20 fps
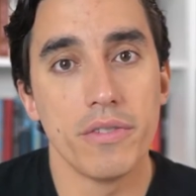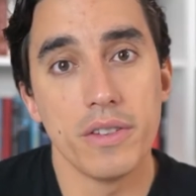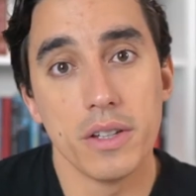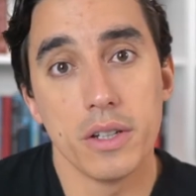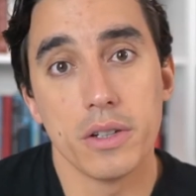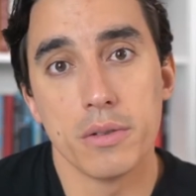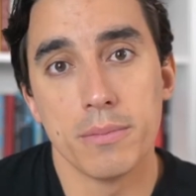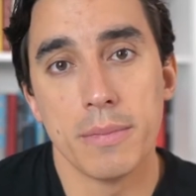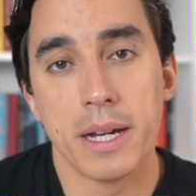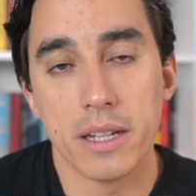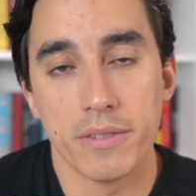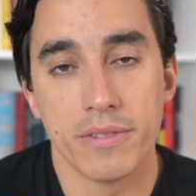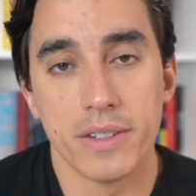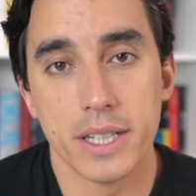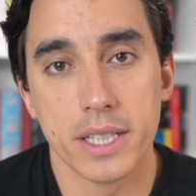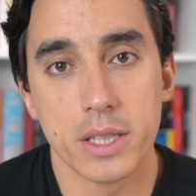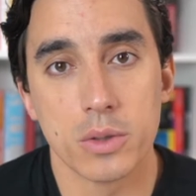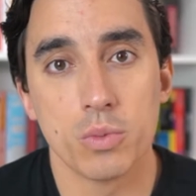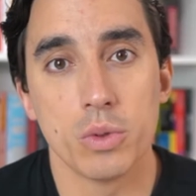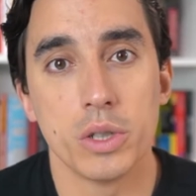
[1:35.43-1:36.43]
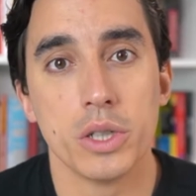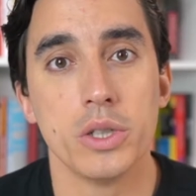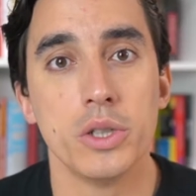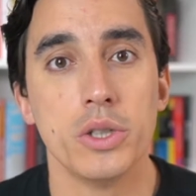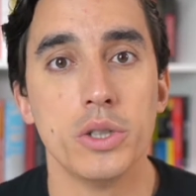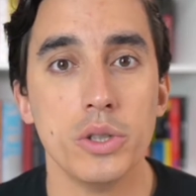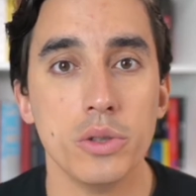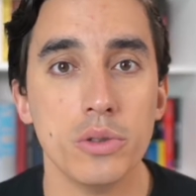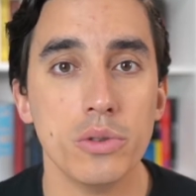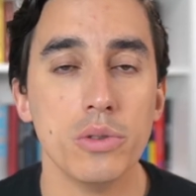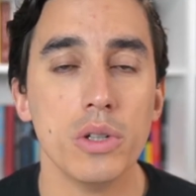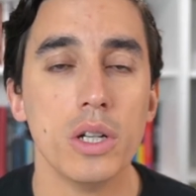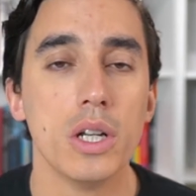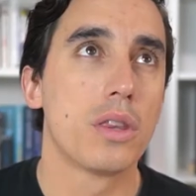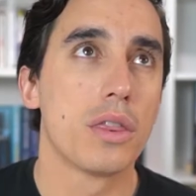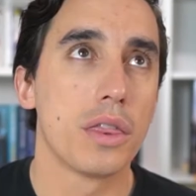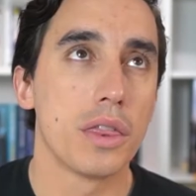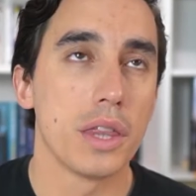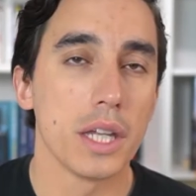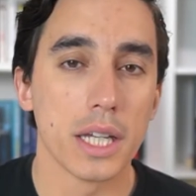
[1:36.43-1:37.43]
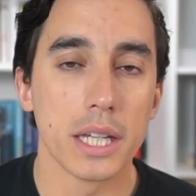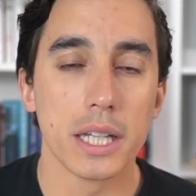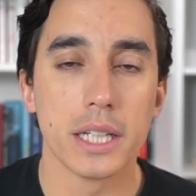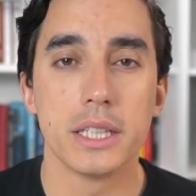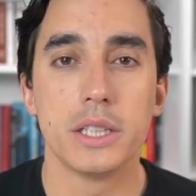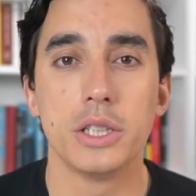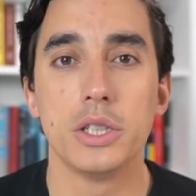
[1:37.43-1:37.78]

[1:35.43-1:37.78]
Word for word: fear manifests when you think